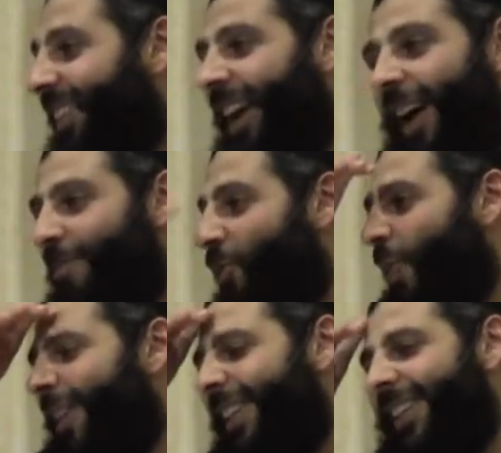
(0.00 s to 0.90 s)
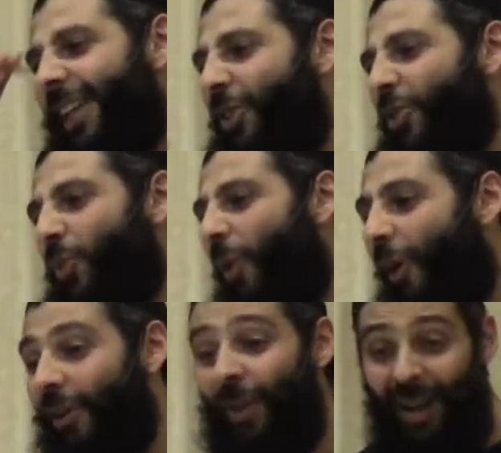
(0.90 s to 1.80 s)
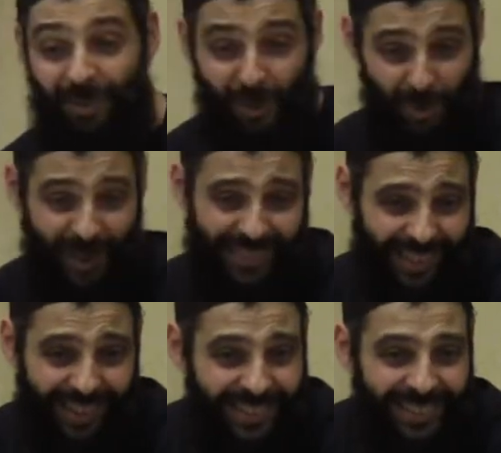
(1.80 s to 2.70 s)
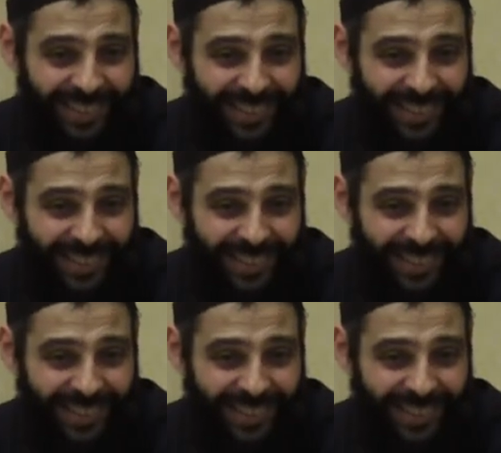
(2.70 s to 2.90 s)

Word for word: I'm sweating, that is too hot. You have to sweat, right?